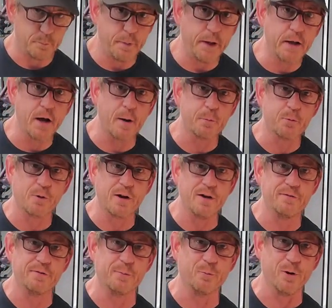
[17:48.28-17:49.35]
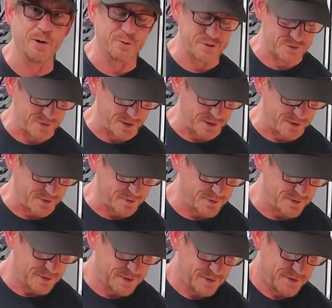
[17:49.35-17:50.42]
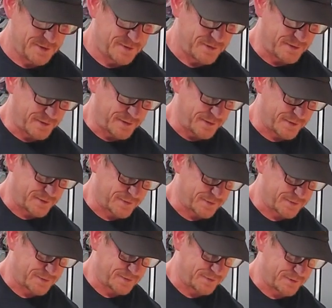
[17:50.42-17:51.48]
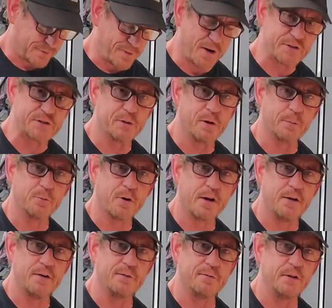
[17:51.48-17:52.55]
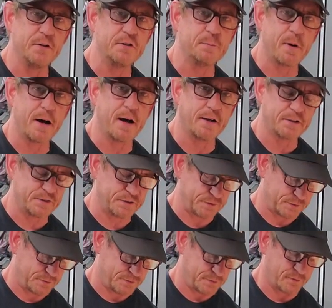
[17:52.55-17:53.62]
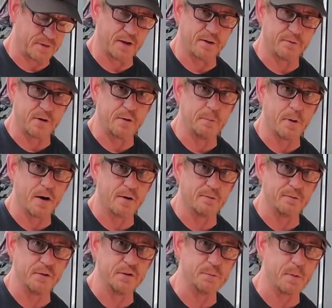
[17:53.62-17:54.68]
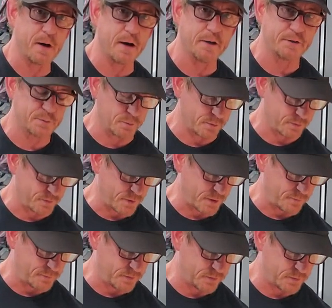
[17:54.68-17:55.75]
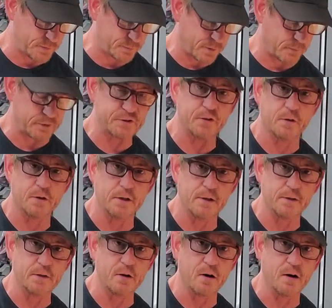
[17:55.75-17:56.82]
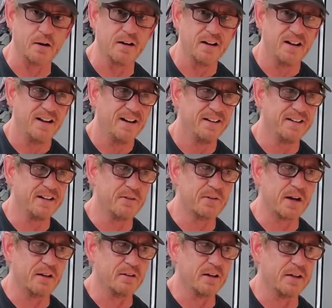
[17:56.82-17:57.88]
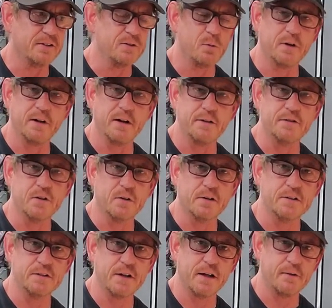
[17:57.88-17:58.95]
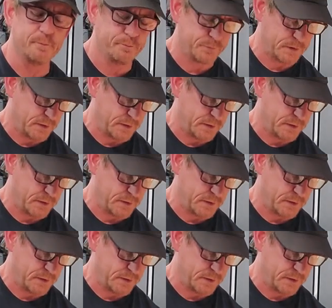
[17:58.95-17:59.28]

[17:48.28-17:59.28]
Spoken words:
Big upgrade from what was there. And I've also upgraded the fuse box. I've got a very modern fuse box with fuses for every circuit in the car. I think I've got like 29 circuits now.